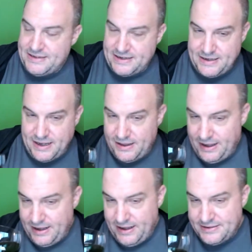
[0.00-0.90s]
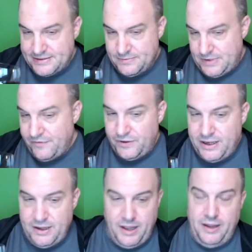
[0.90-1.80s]
case, it's
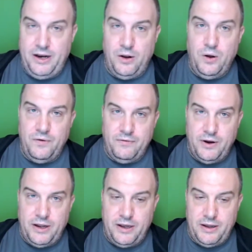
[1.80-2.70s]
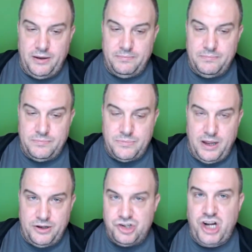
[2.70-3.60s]
definitely a very
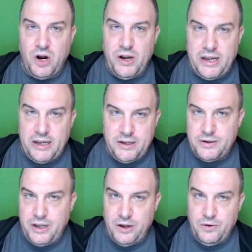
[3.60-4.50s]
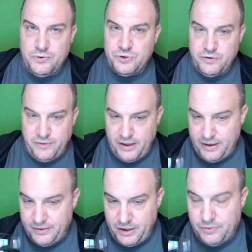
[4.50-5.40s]
cherry, sort of
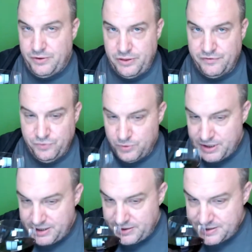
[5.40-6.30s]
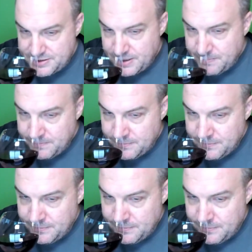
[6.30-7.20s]
the fruit in this.
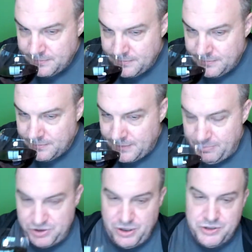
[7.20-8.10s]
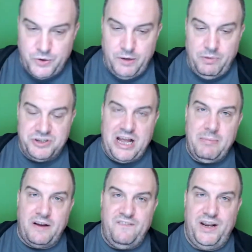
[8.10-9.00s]
There's also a
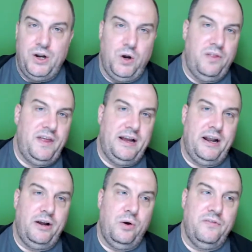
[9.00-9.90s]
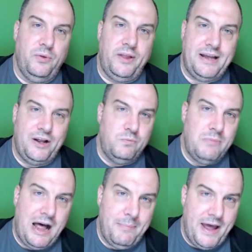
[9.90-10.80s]
balsamic vinegar thing kind of going for it, like that
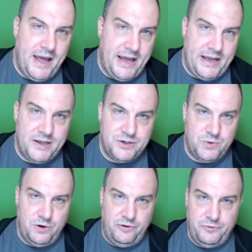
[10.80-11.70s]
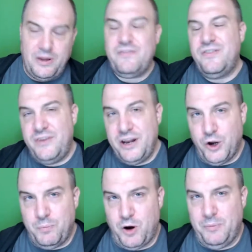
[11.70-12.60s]
umami sort of, not the
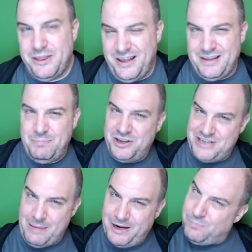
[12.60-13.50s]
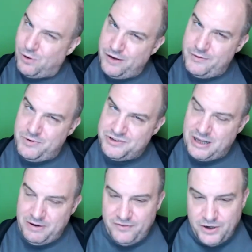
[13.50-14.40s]
vinegar part, but like the balsamic part of a
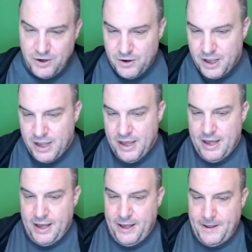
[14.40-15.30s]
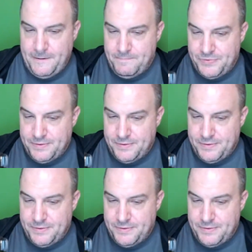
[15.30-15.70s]
balsamic vinegar. It's